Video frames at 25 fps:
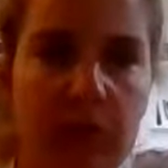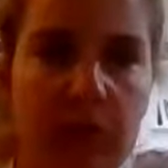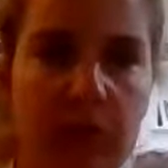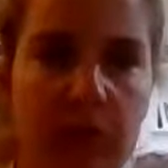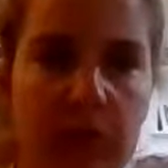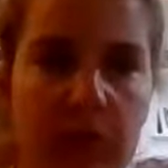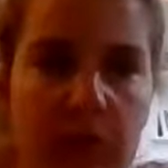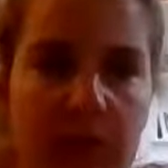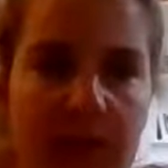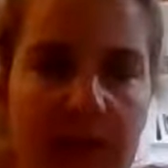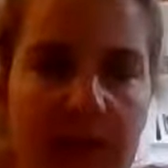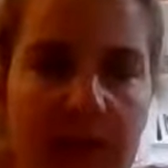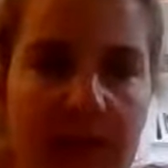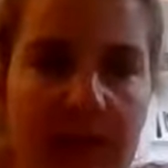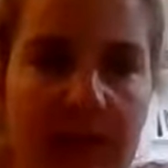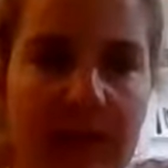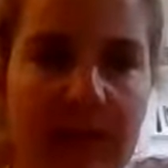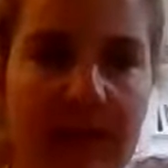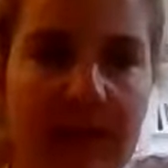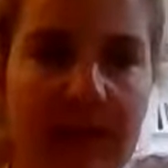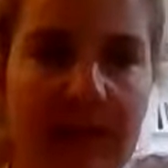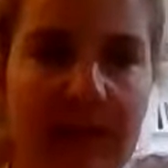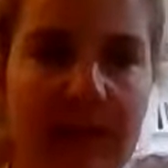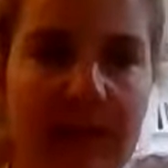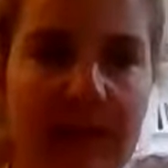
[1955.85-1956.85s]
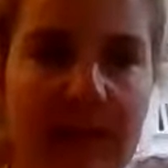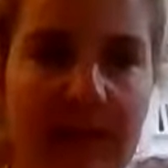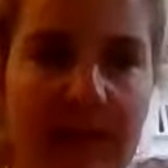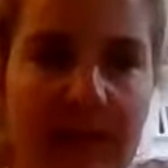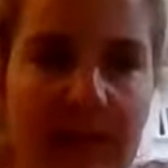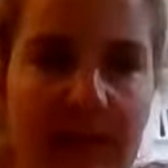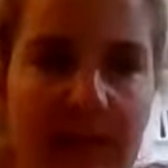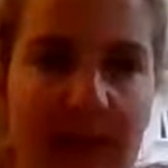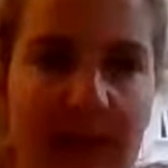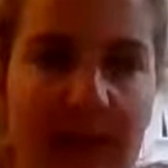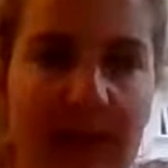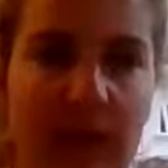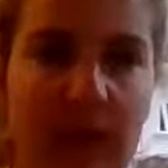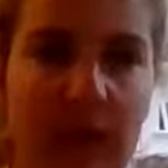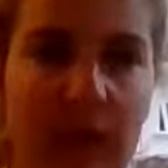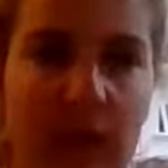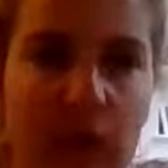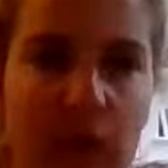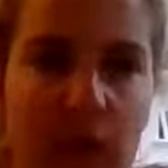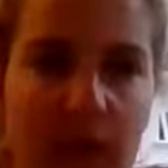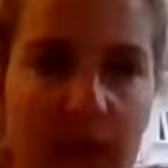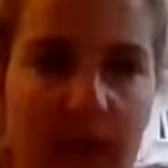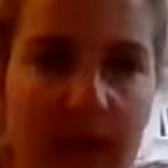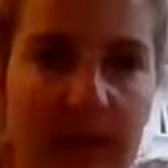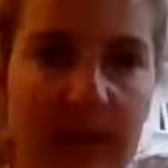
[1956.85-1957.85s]
right knee, left
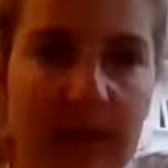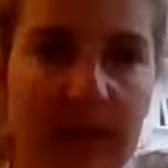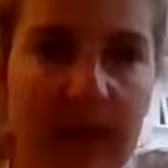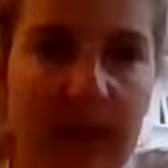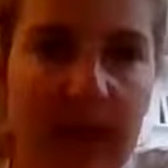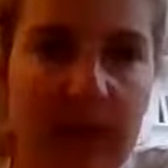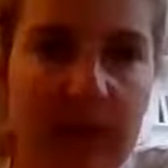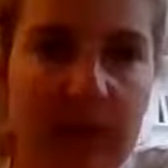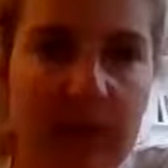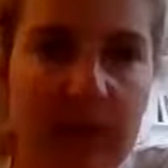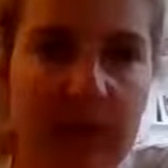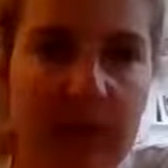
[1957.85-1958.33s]
tricep.